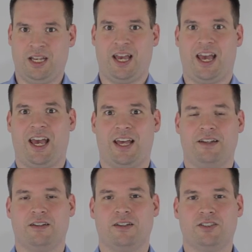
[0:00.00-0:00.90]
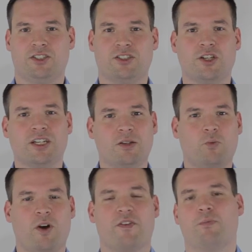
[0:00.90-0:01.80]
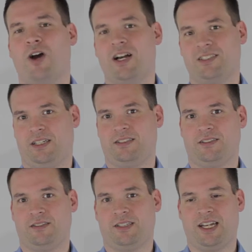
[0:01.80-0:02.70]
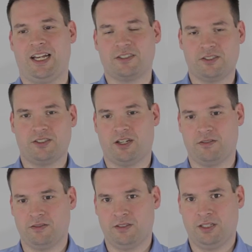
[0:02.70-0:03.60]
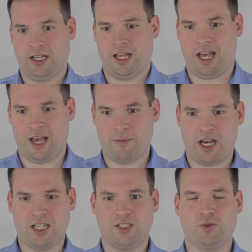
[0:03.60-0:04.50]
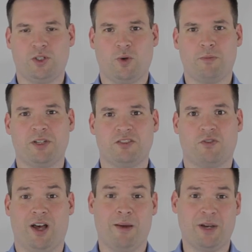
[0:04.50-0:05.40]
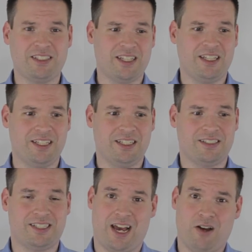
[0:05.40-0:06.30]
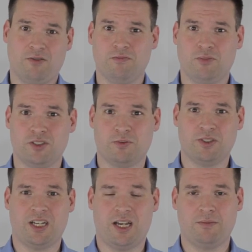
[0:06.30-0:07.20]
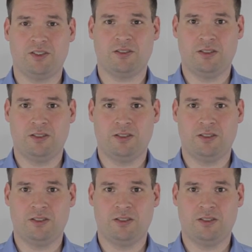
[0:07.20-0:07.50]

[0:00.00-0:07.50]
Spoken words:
And just look at one of your processes and ask yourself, am I doing One Piece Flow? Am I saying this down multiple times?